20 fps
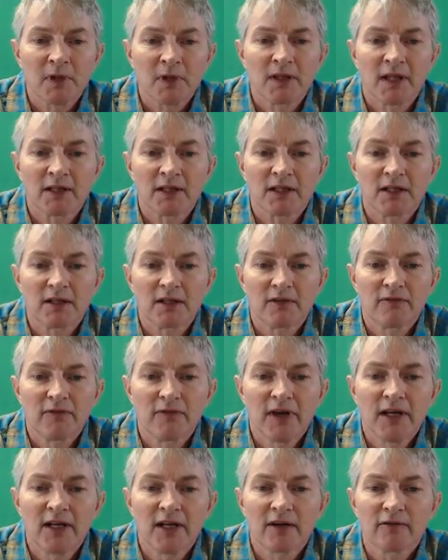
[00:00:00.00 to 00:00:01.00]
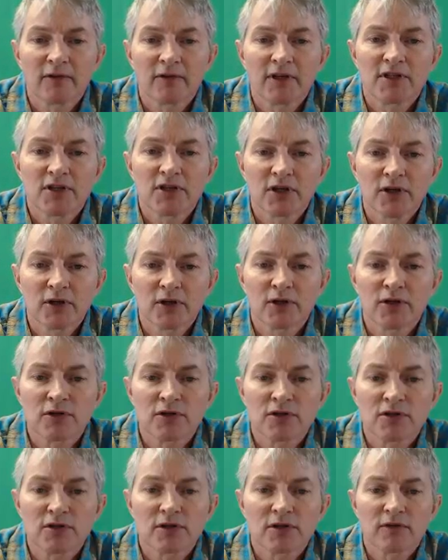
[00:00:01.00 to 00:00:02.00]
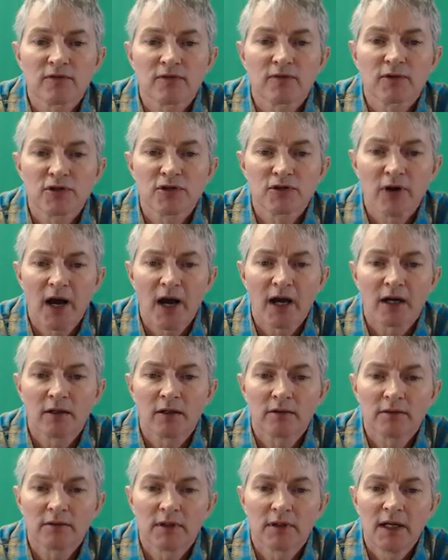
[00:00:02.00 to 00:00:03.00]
that the defendant returns for trial.